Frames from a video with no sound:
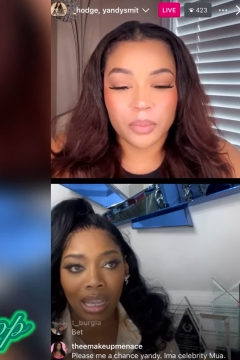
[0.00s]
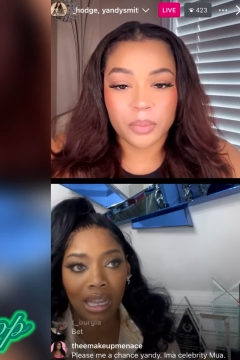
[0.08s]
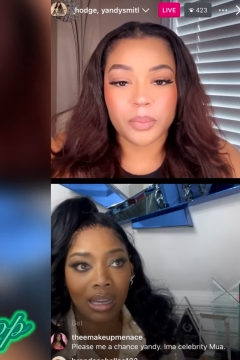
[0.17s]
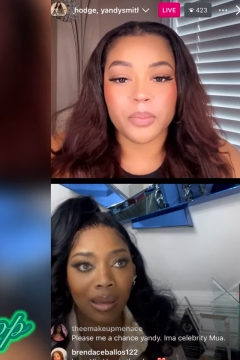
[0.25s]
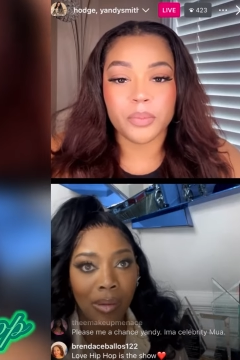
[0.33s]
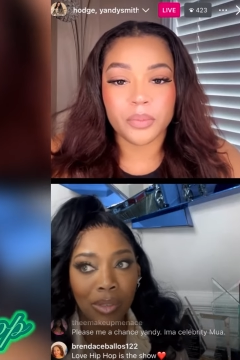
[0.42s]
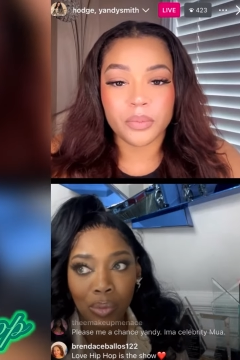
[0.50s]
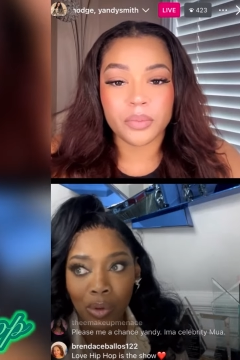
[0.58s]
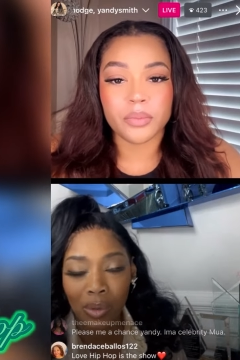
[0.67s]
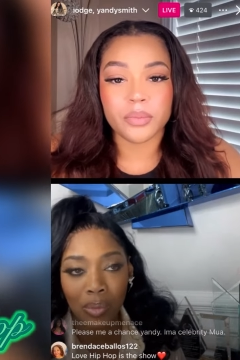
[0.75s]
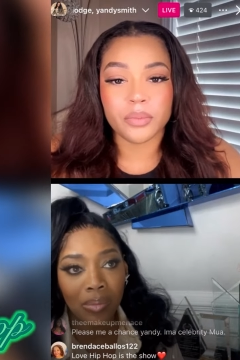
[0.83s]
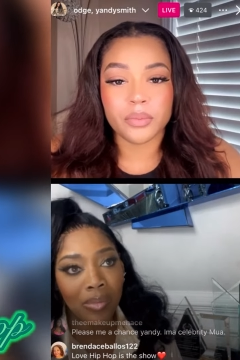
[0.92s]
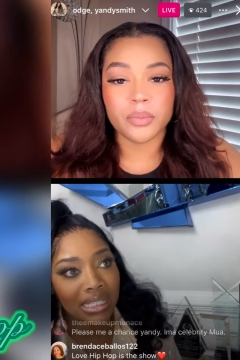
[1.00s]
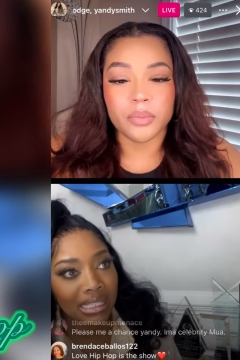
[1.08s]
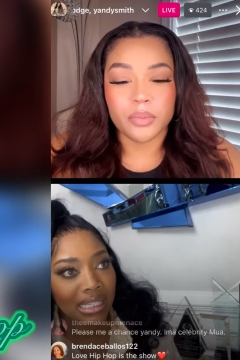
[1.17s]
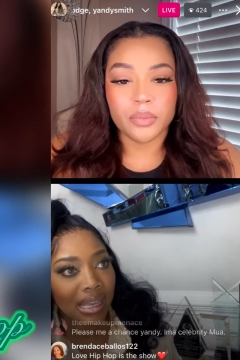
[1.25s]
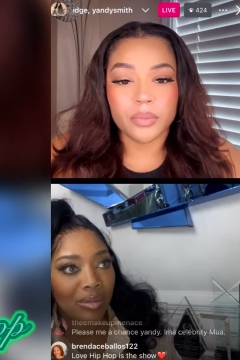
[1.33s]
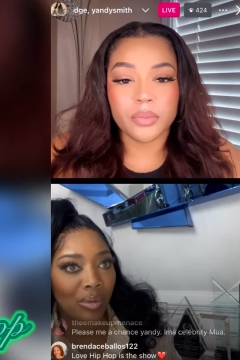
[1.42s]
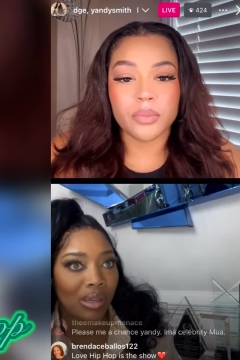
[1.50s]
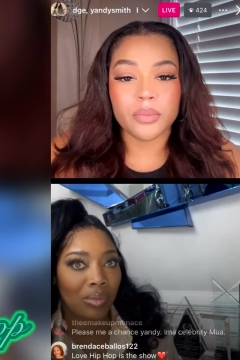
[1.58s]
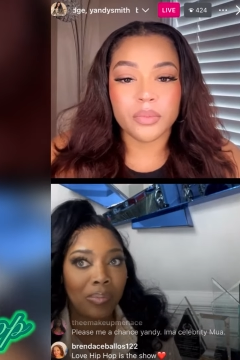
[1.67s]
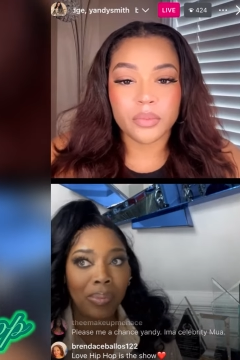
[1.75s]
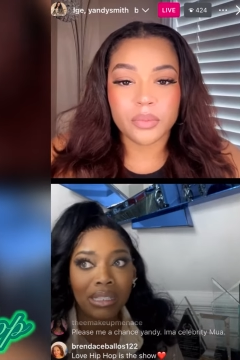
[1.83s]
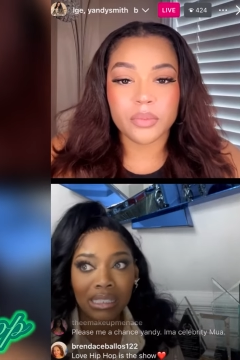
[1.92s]
Speaker 1: and um, I was working with Missy. I was working
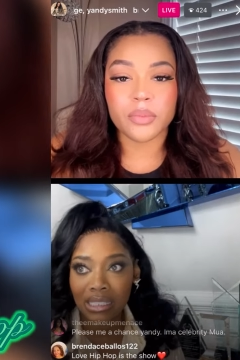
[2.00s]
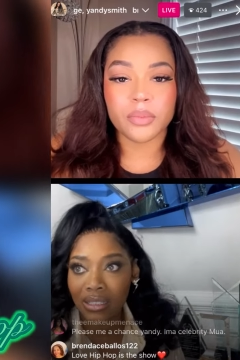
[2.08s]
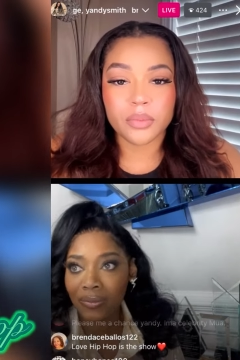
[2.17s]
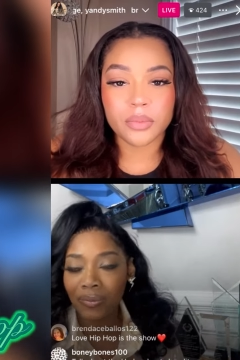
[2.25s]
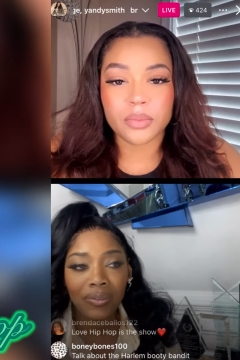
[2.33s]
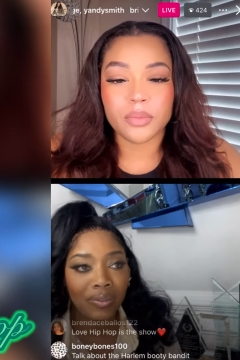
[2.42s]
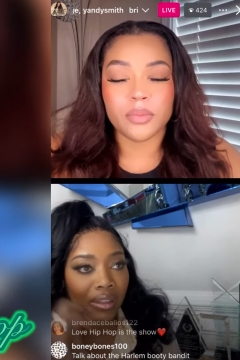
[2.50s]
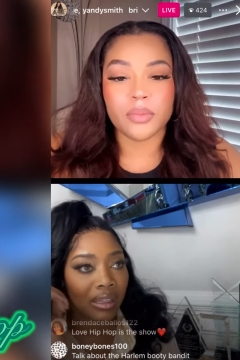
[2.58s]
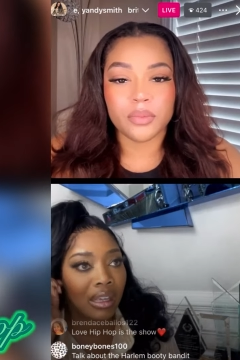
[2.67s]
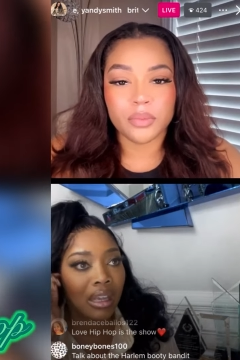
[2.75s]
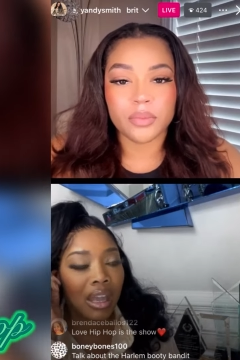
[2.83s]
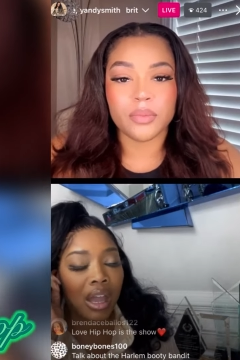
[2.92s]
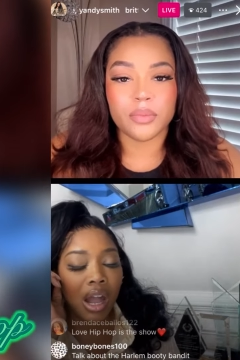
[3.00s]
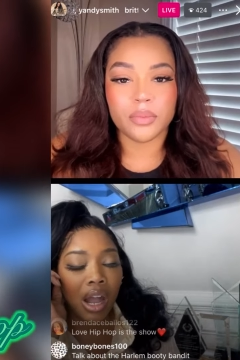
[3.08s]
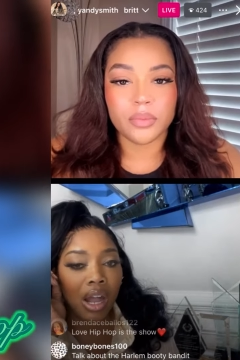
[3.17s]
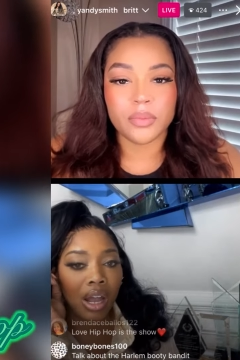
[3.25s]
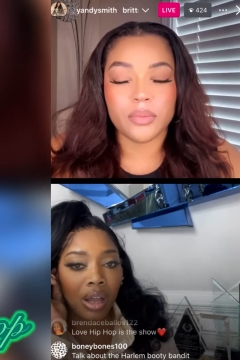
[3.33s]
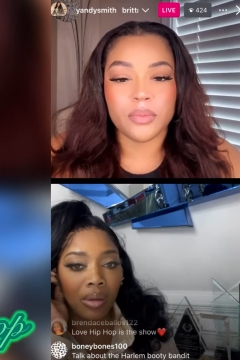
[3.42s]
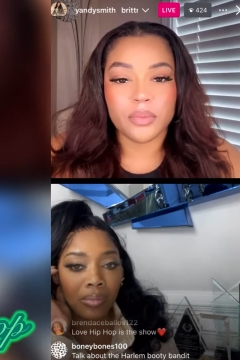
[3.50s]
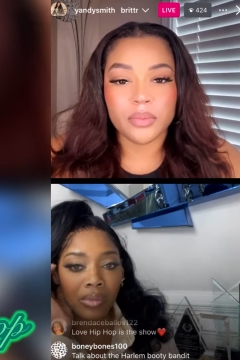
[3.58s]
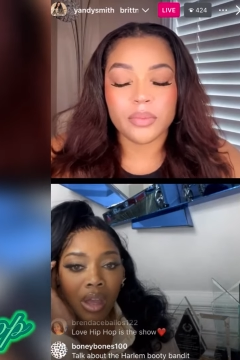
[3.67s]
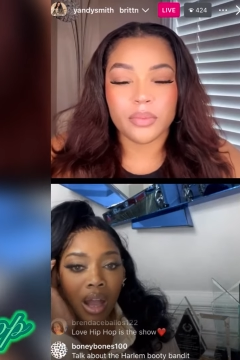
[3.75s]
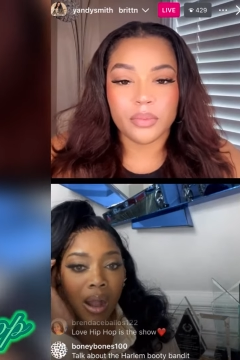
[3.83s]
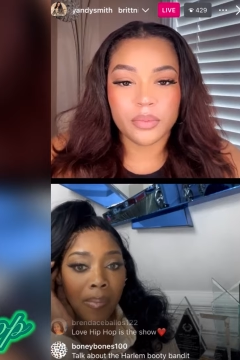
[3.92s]
with Busta, Fifty, um,
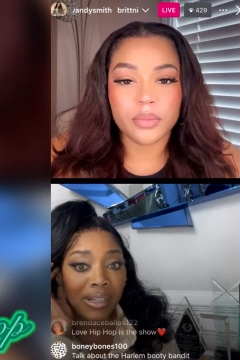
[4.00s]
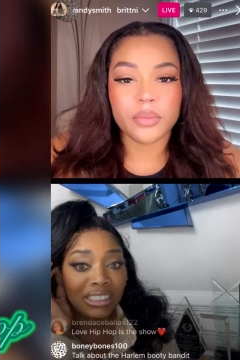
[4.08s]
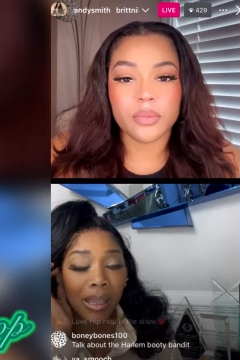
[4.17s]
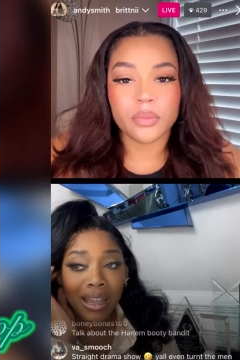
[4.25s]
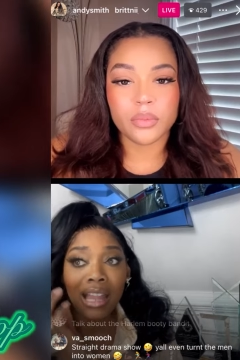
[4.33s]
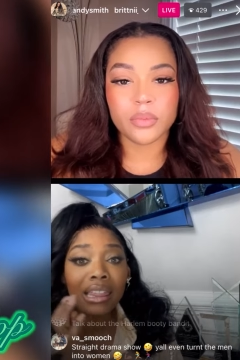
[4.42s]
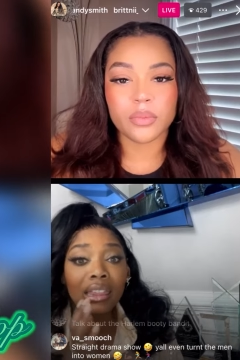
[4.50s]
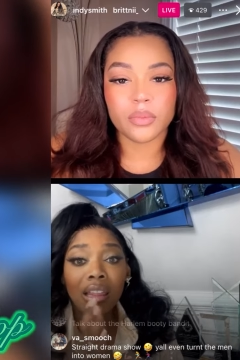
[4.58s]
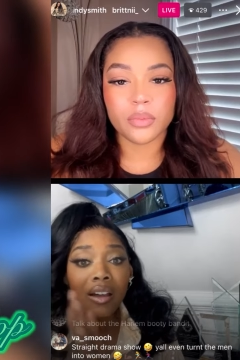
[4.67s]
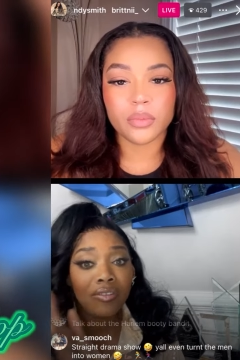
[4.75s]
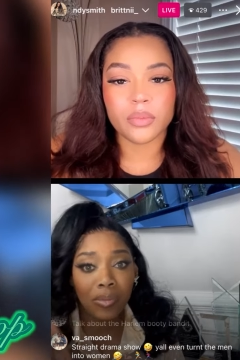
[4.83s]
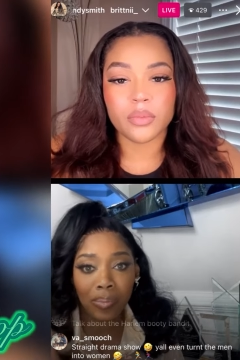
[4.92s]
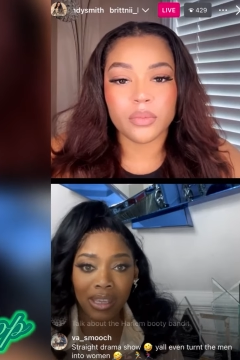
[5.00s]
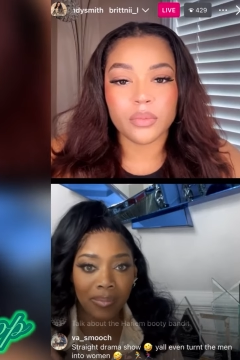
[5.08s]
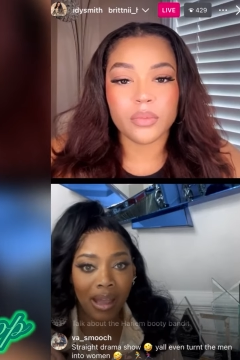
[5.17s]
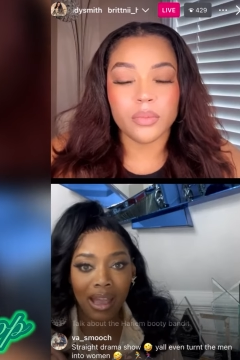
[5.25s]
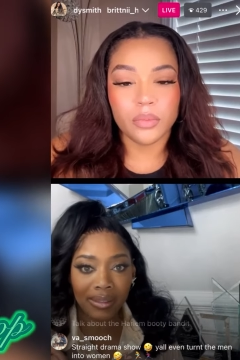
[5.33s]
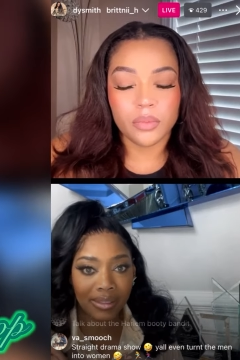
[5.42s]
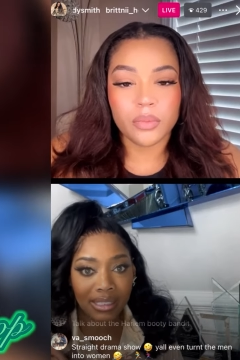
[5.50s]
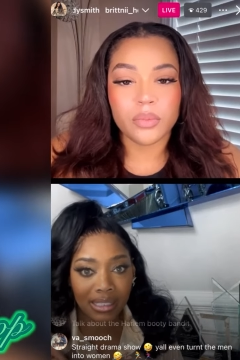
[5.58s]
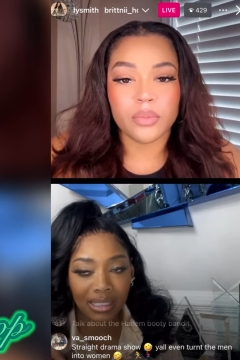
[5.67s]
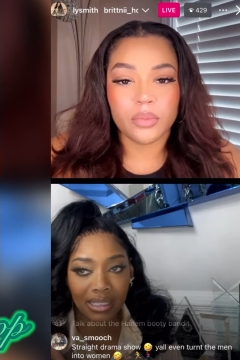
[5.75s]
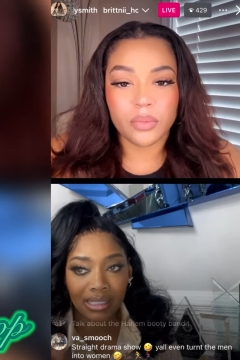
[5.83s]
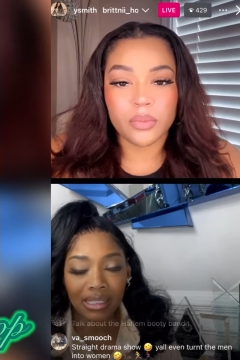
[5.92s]
a bunch, and I loved being behind the
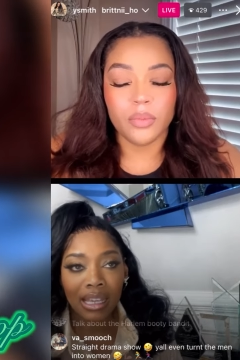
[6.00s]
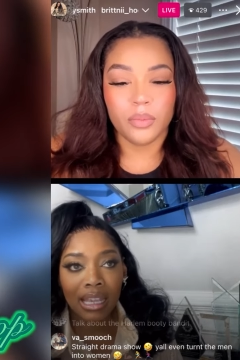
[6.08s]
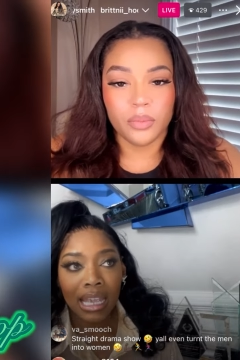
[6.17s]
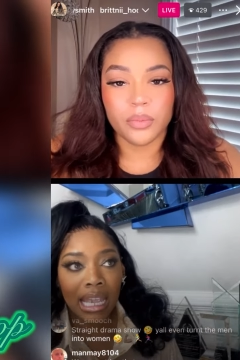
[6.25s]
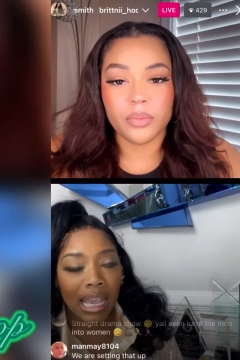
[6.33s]
scenes. Mm-hmm.